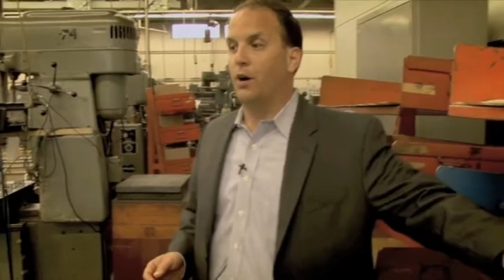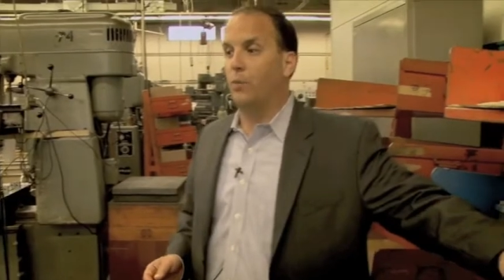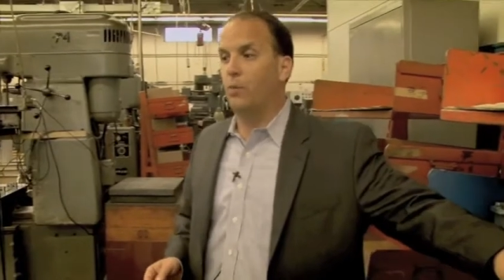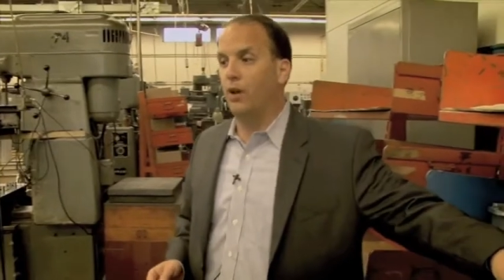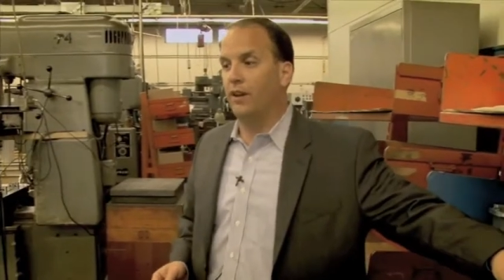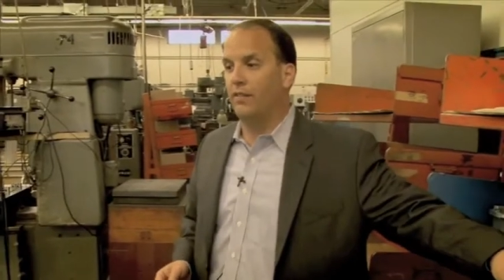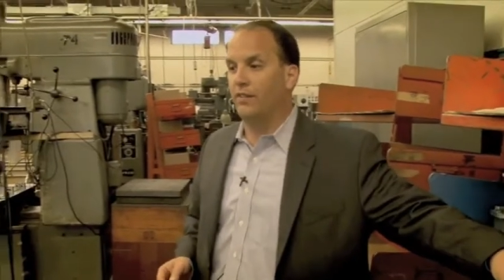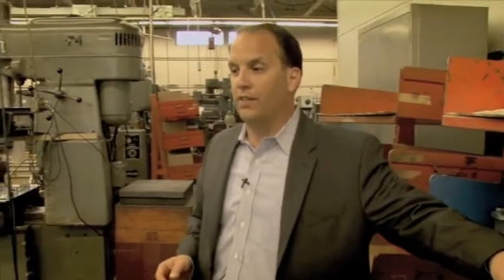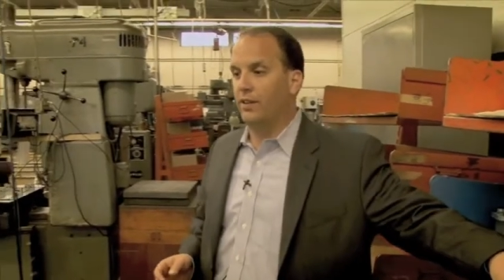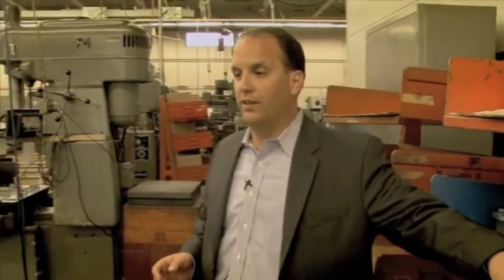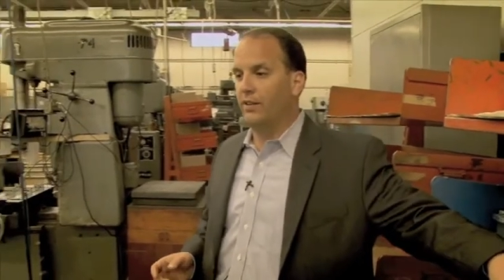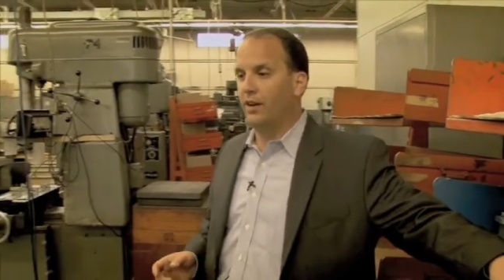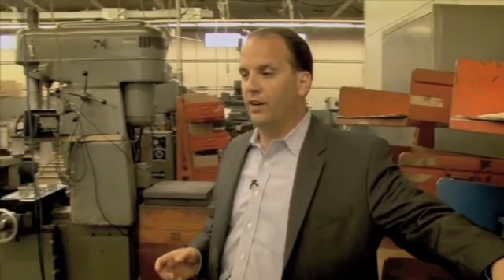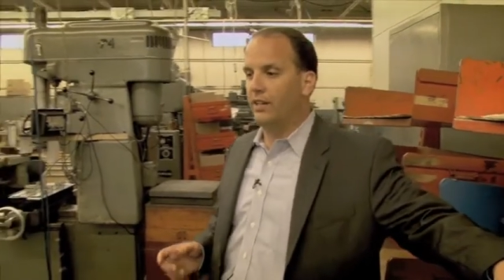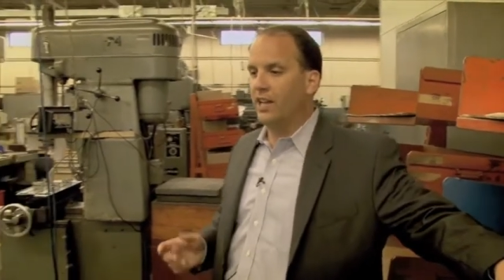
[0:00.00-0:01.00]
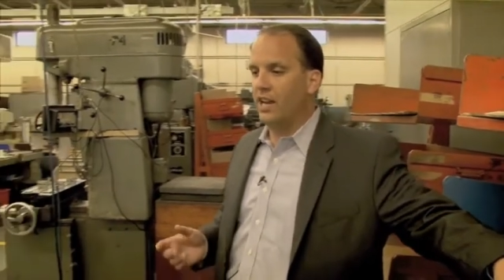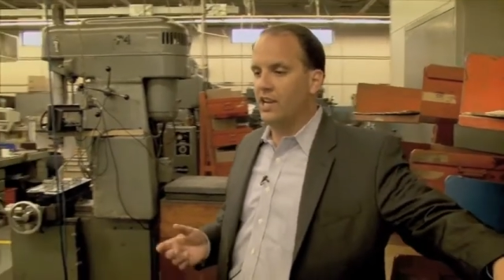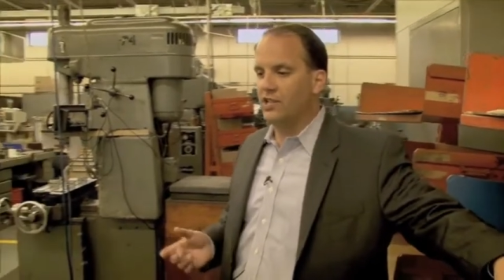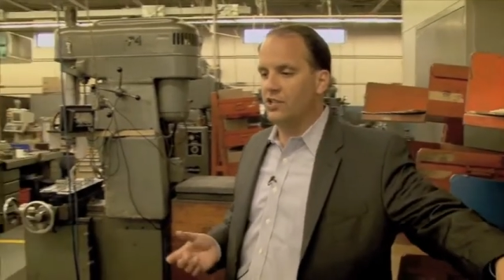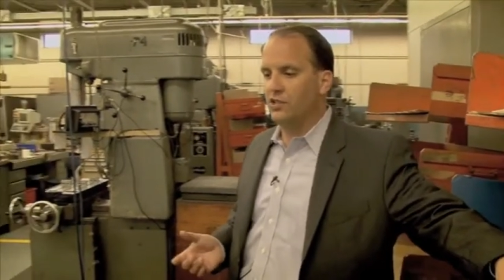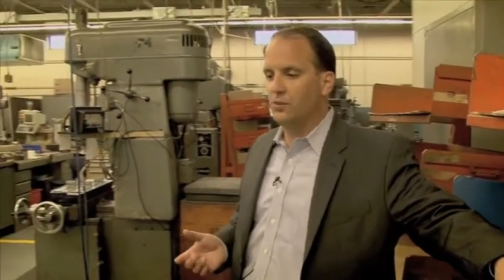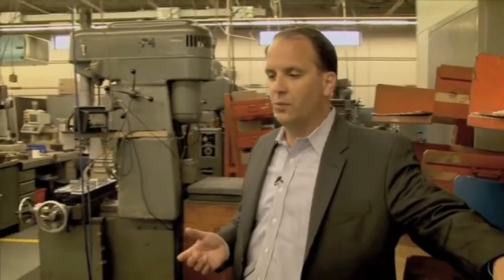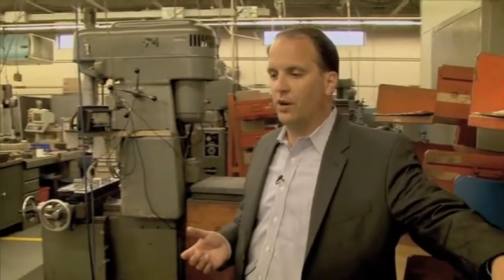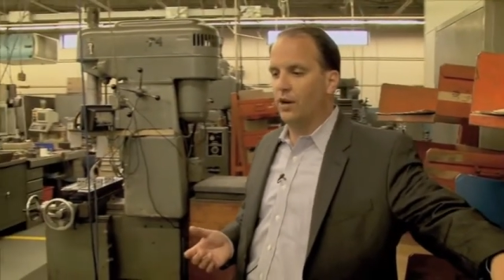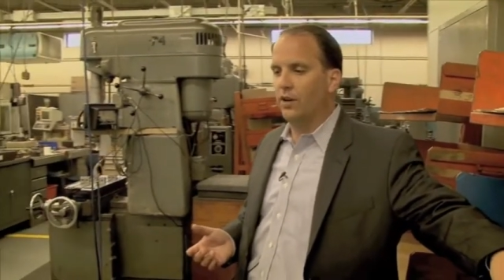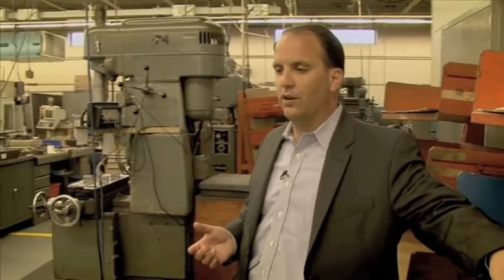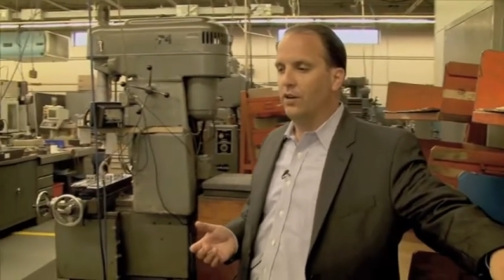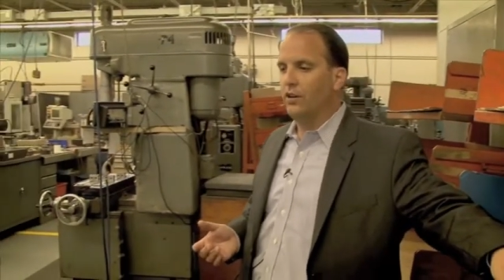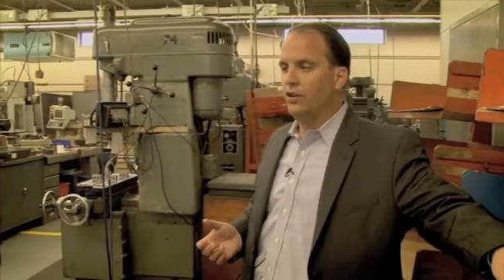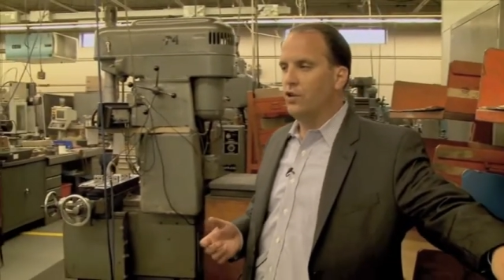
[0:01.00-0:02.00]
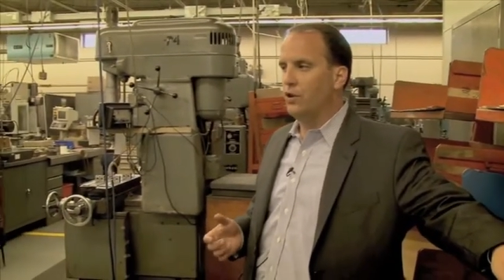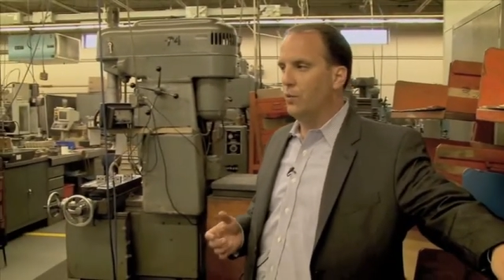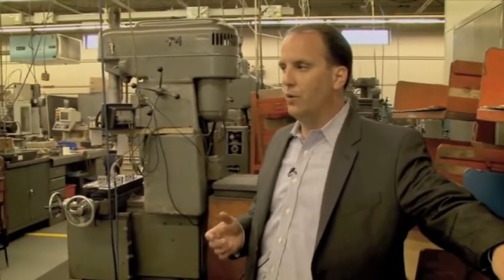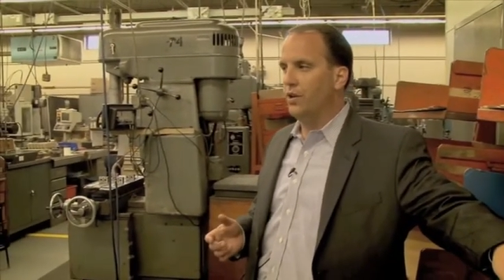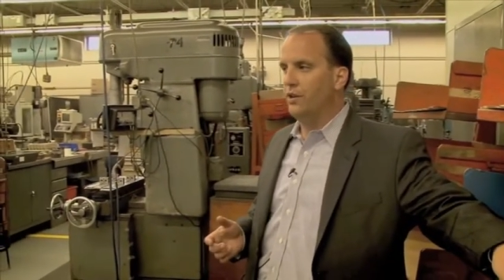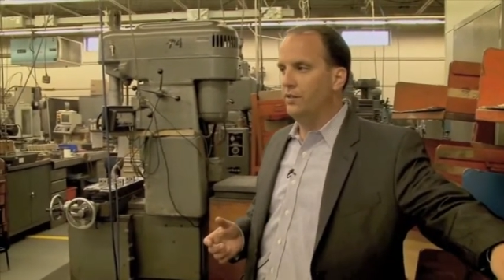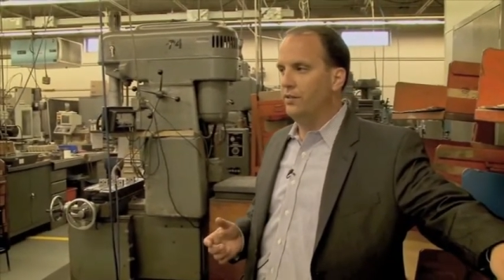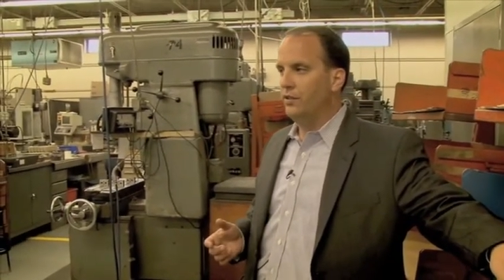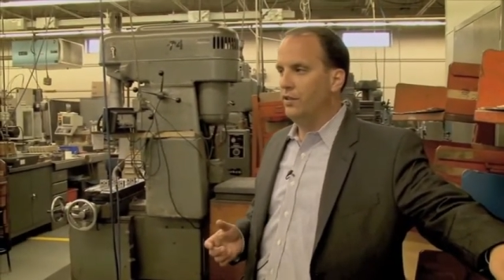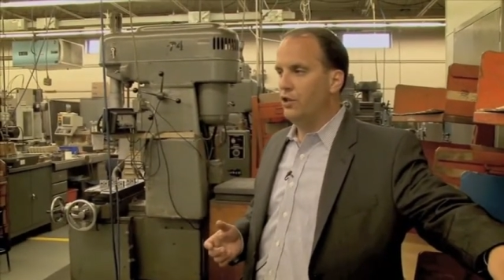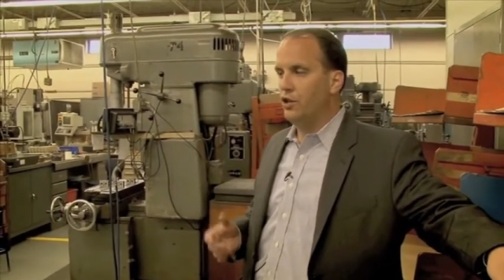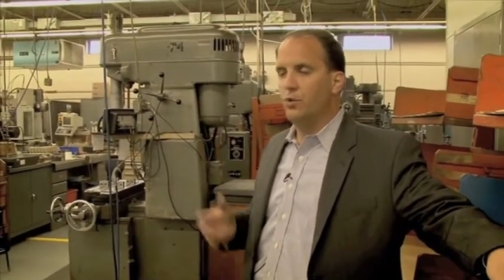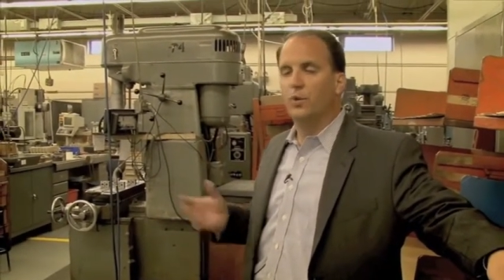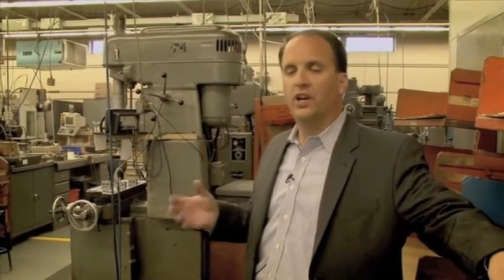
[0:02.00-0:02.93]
one of the occasions where you